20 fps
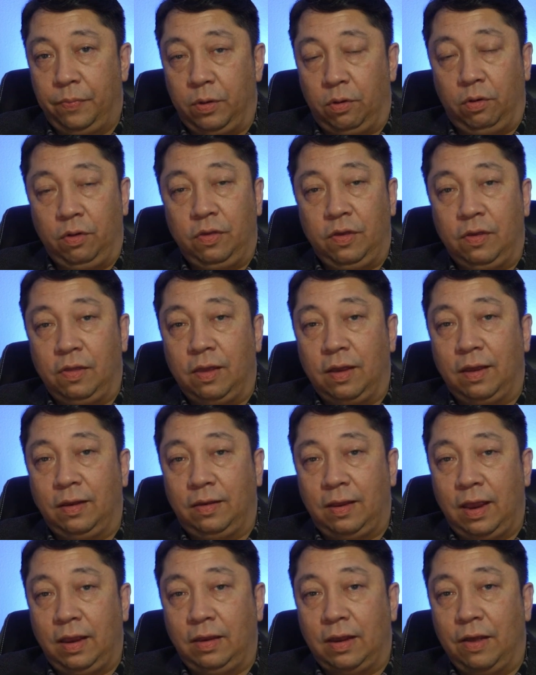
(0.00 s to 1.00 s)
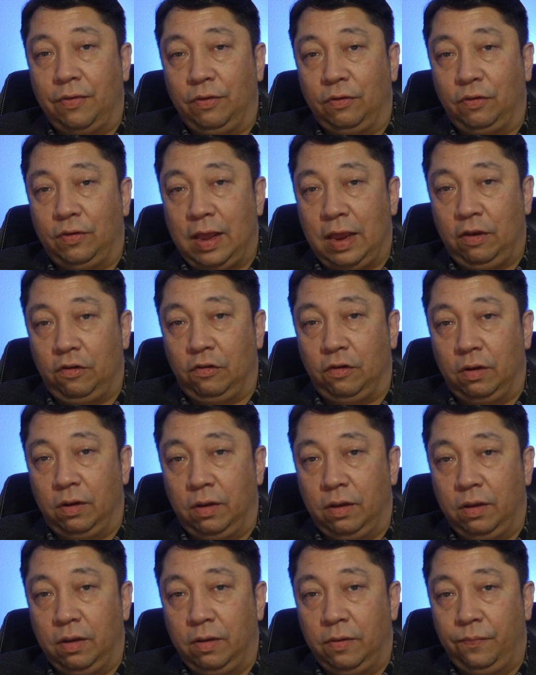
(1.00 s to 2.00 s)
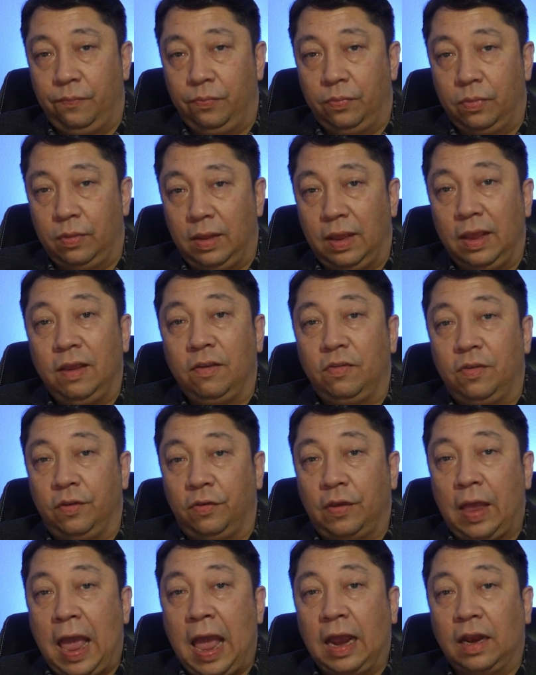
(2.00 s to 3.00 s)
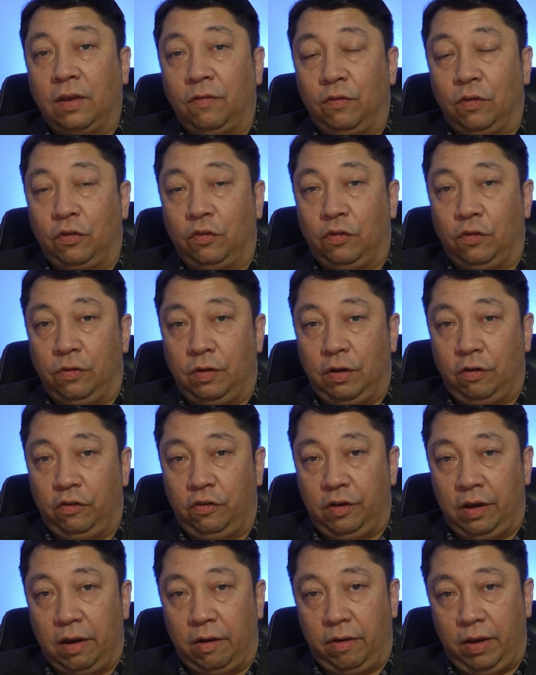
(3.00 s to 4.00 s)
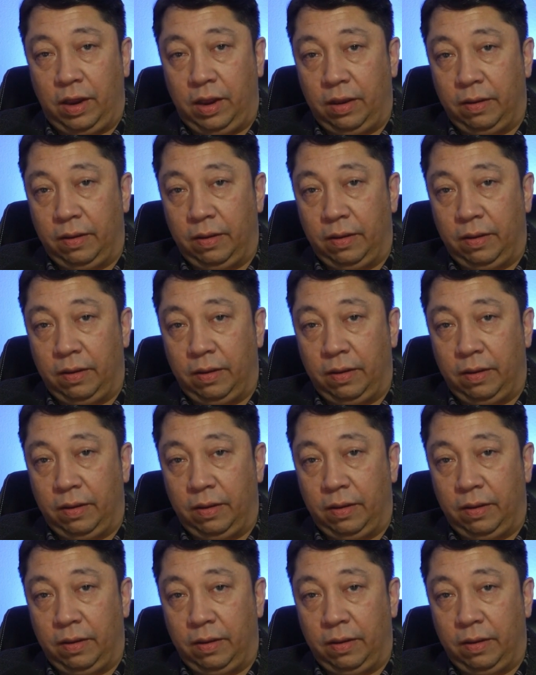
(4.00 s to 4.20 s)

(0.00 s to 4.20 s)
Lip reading: only thing that could take down this nation is this activist judiciary.